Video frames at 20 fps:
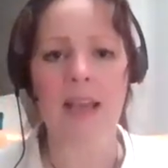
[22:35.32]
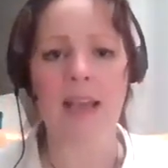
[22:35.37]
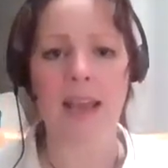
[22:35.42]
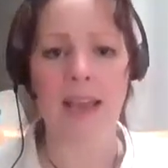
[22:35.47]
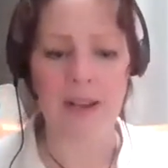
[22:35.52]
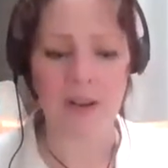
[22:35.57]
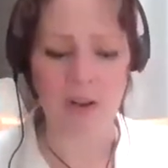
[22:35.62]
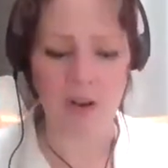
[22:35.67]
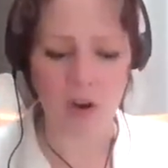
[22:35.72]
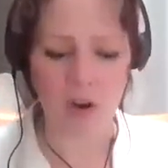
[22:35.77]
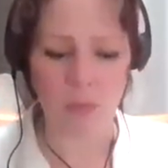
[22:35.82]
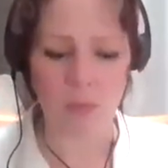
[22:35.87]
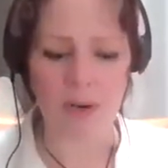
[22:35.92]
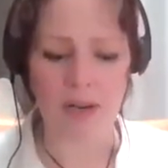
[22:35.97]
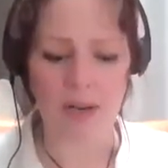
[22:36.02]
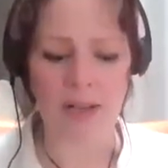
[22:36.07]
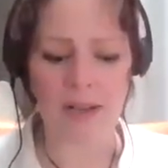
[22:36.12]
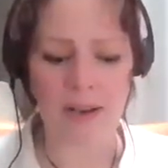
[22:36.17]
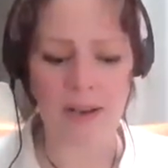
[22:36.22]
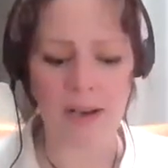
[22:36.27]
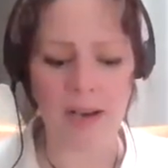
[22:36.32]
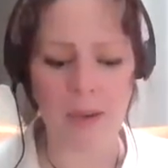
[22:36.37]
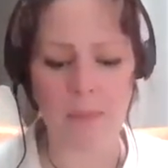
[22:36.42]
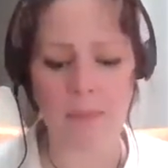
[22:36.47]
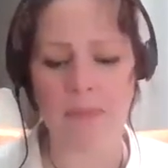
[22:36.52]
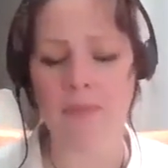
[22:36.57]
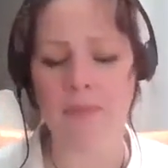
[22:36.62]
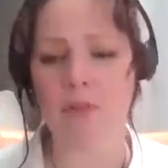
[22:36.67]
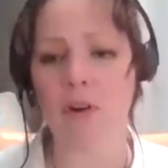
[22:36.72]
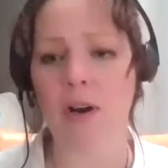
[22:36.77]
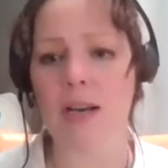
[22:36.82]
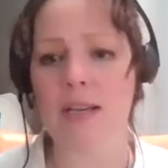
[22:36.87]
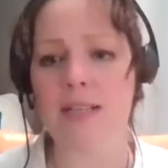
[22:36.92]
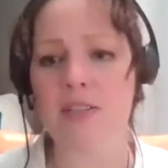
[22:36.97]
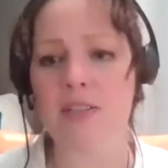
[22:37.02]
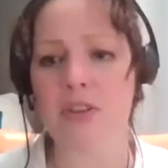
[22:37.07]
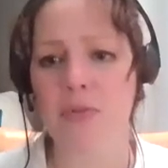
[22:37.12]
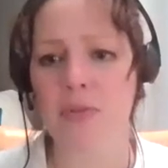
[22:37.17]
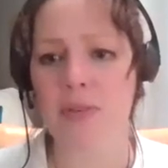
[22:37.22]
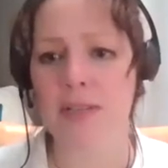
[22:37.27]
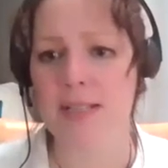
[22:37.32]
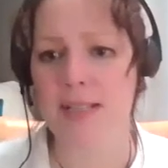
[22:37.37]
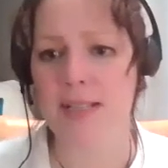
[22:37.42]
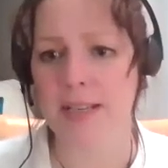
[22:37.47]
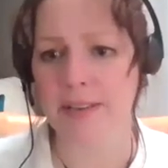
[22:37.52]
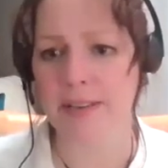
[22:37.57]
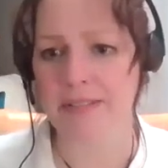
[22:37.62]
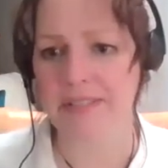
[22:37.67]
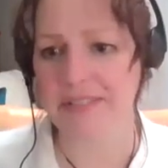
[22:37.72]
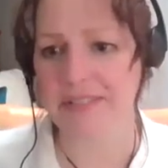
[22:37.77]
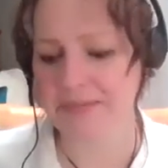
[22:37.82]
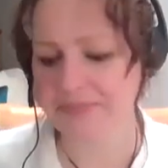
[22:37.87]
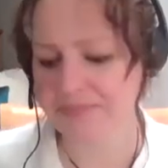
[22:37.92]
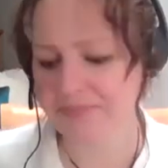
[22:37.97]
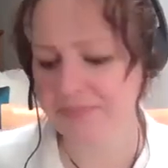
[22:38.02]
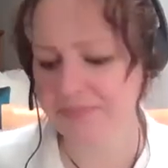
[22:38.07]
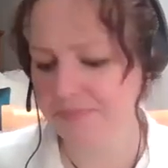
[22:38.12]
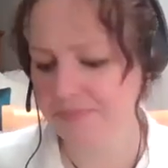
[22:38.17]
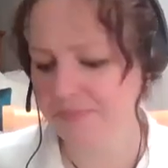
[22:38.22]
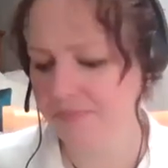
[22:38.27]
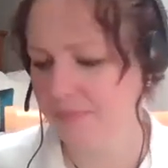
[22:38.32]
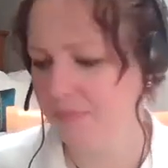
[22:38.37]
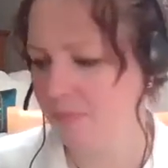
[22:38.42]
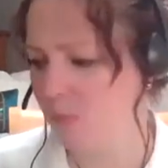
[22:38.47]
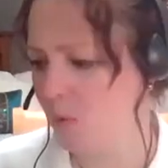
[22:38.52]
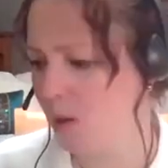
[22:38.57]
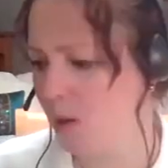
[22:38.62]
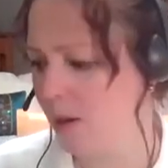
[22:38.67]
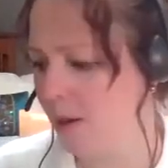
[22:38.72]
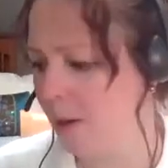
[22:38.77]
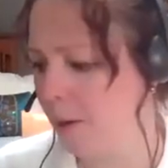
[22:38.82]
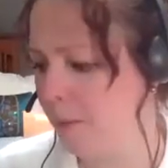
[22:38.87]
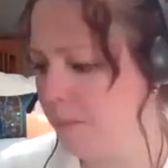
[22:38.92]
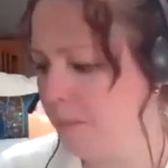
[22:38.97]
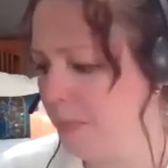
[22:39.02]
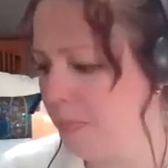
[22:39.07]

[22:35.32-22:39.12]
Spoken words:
and opening up for us to receive. Okay.